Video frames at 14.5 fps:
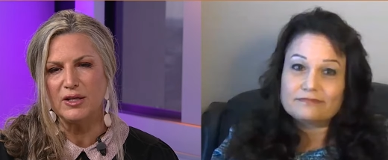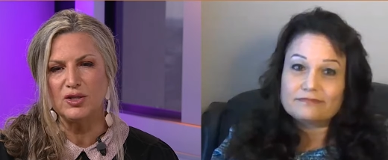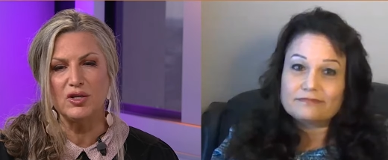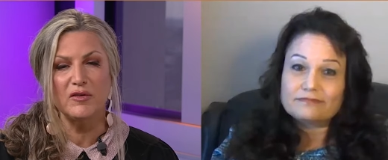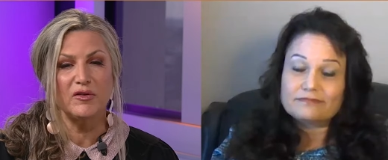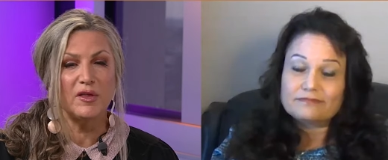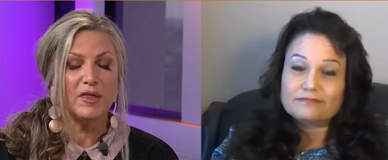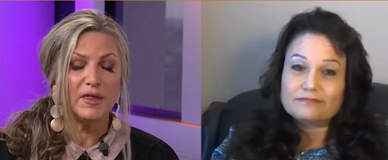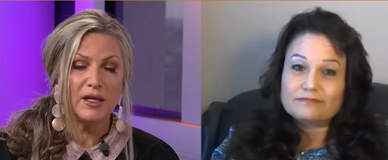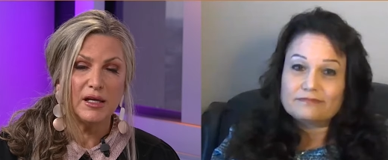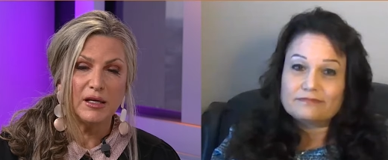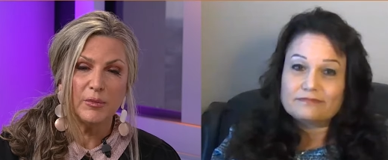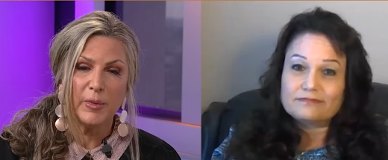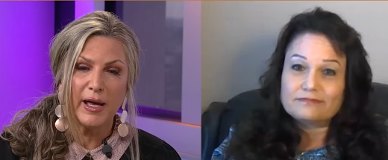Speaker 1: Did you ever
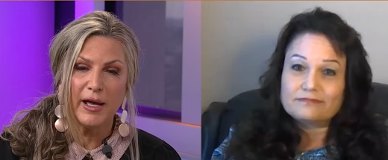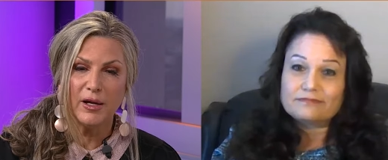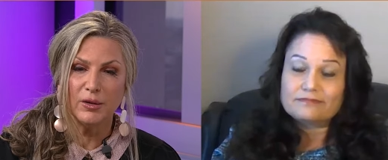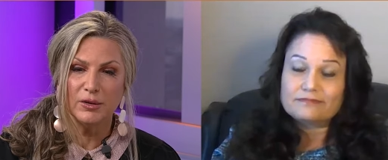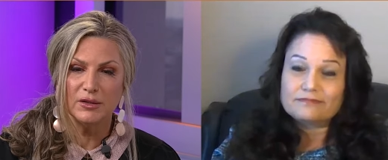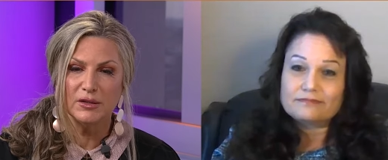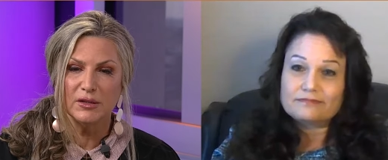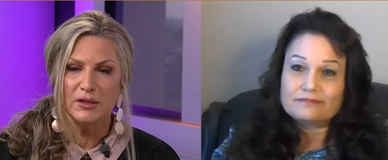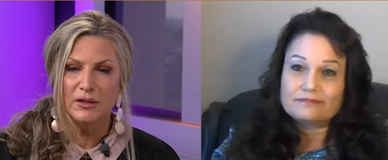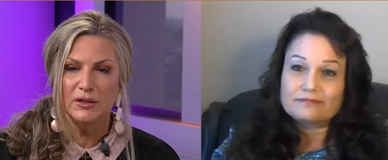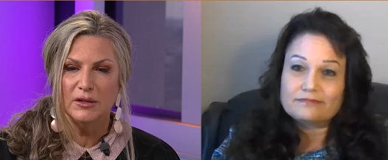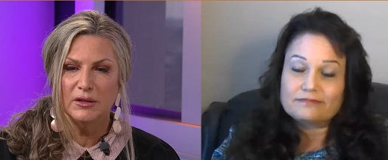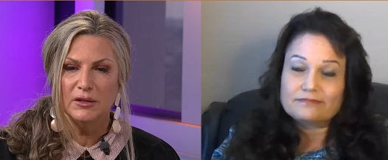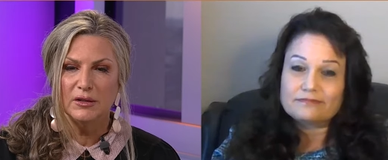think about
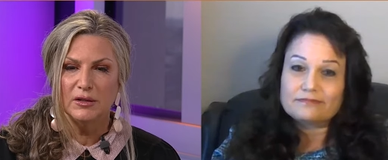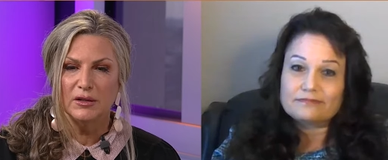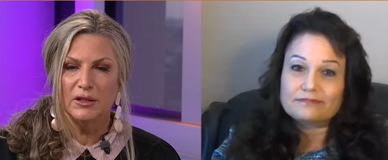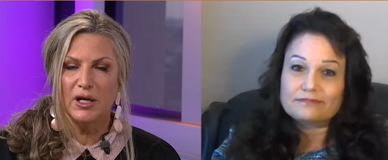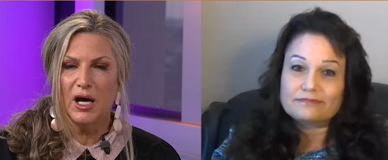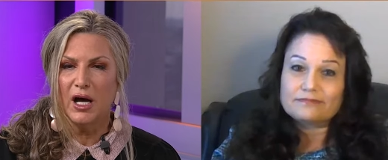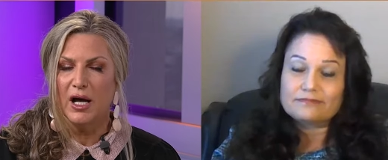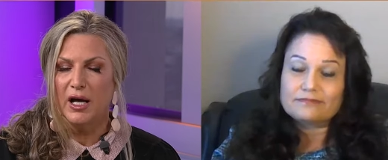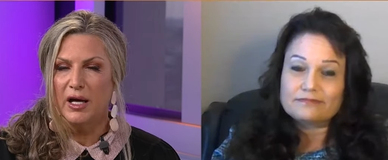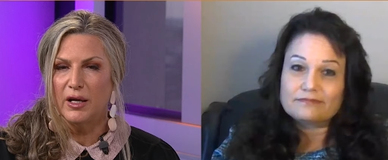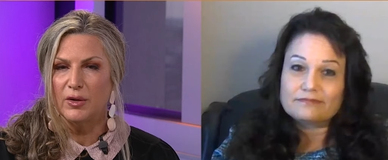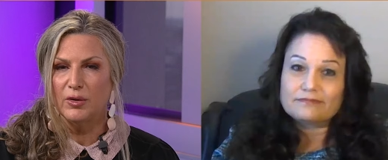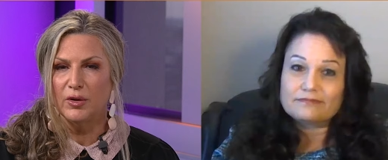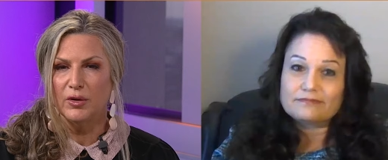
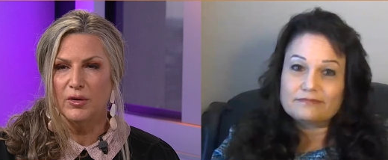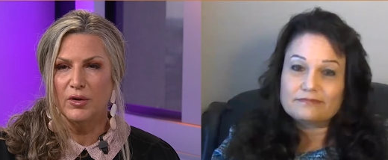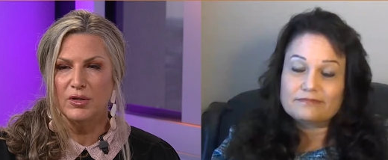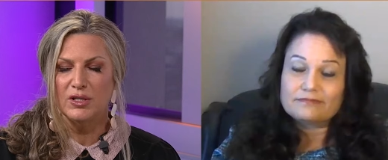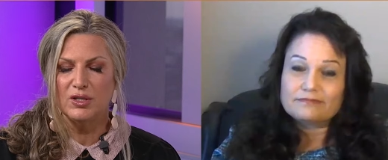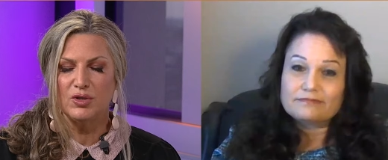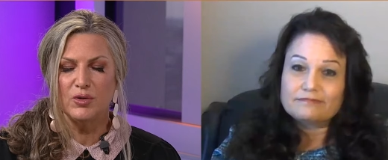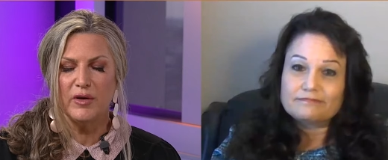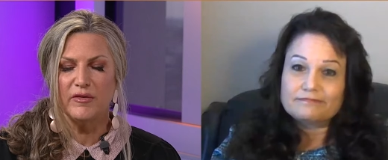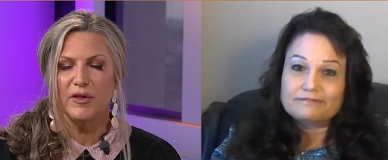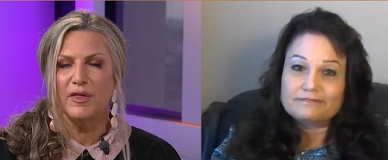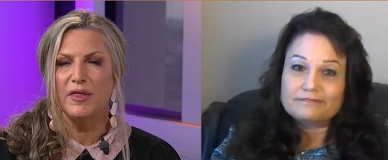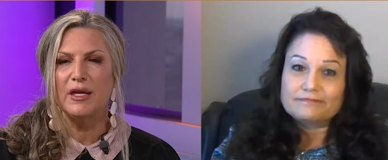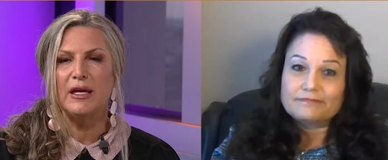God, or, or did you
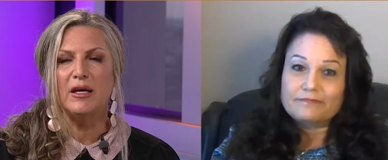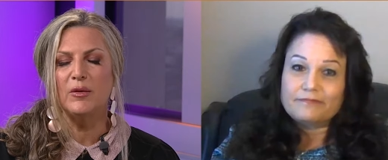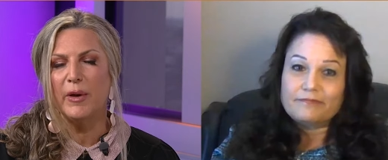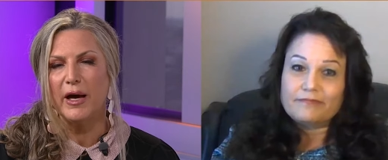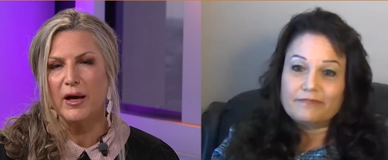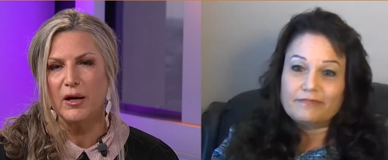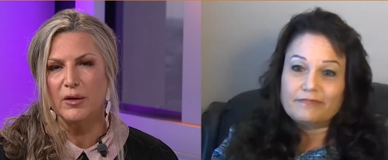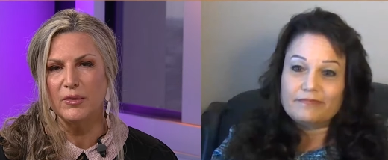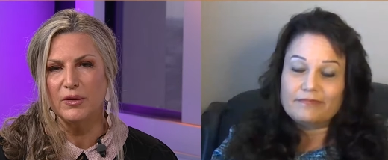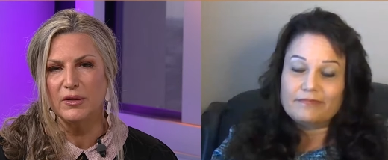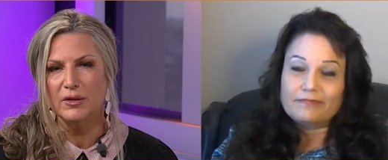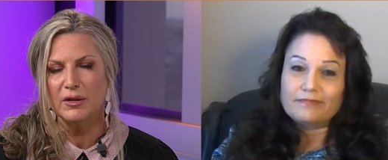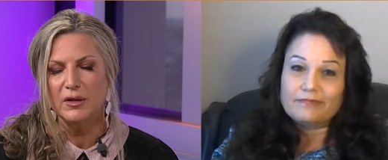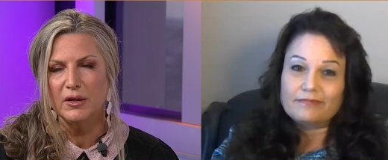ever think
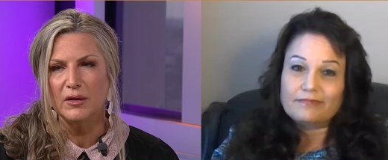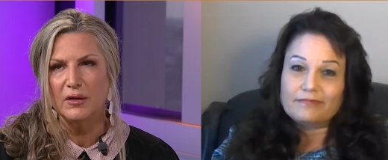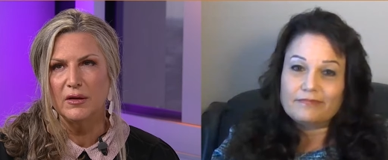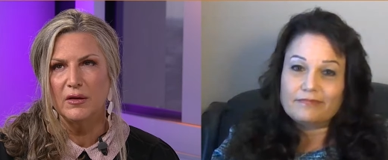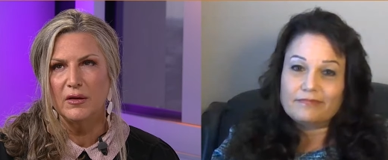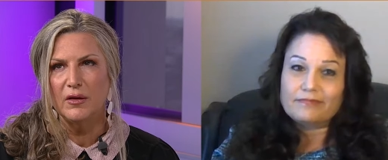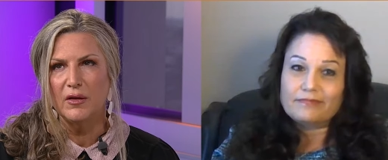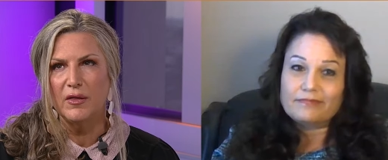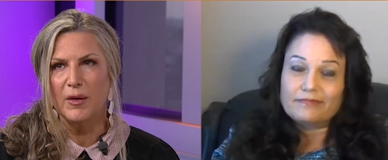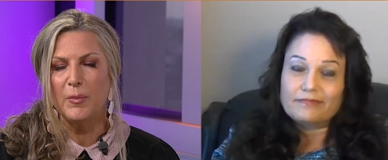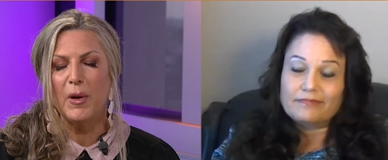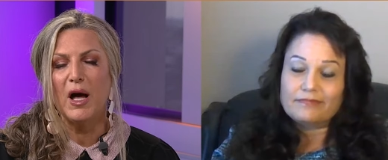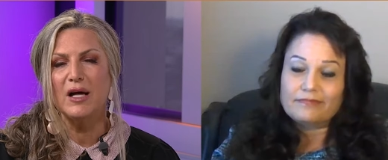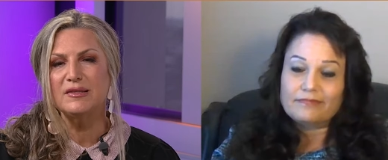about
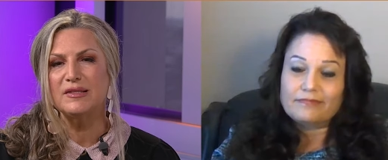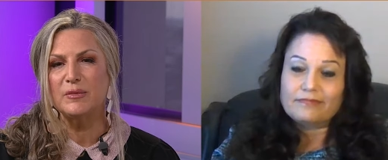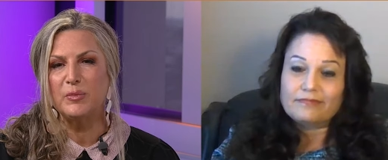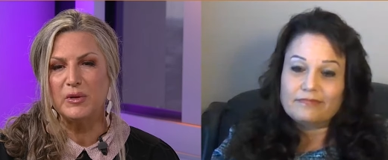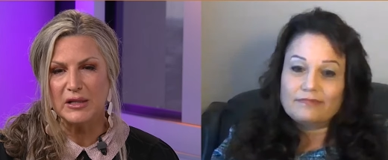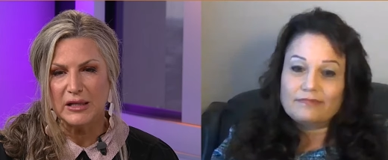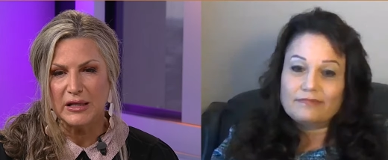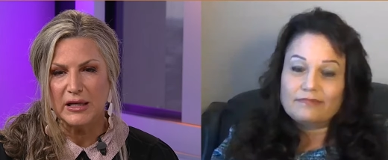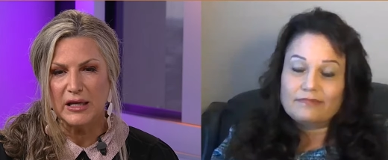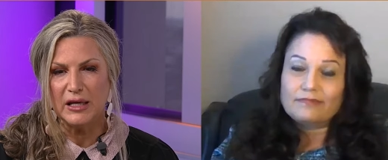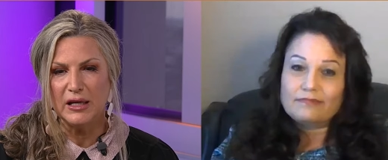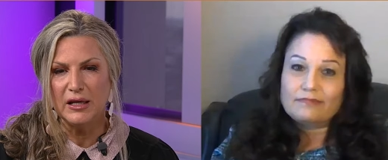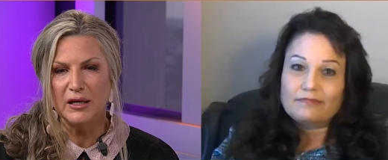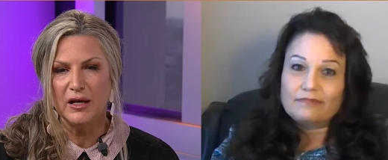the
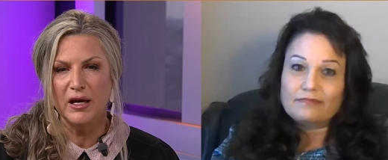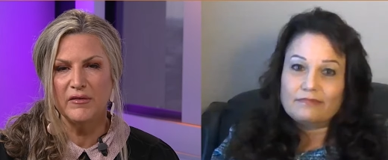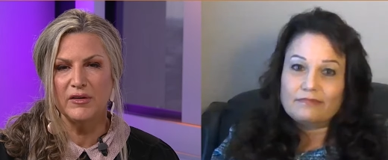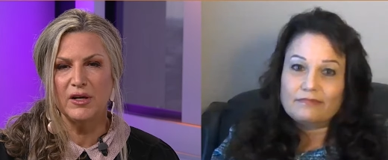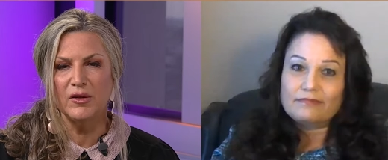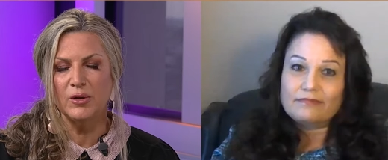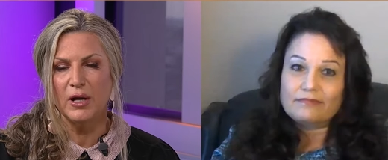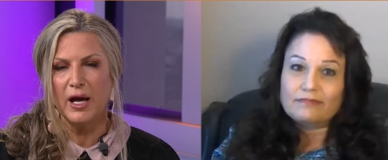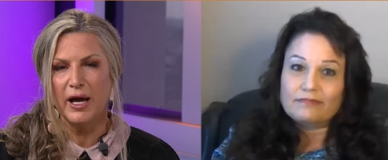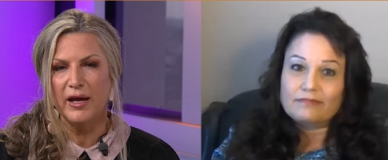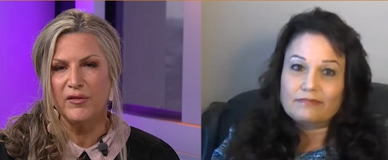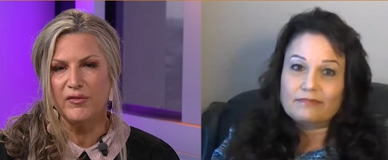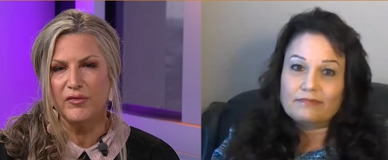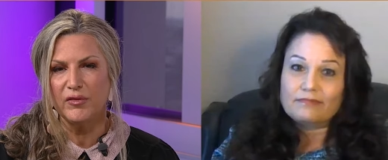possibility of another
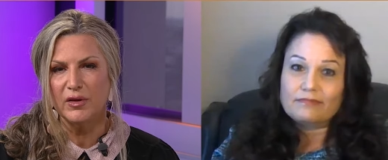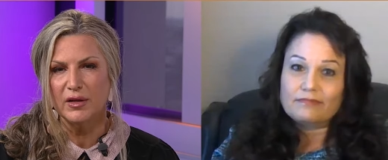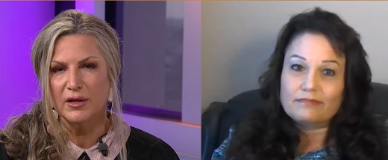life?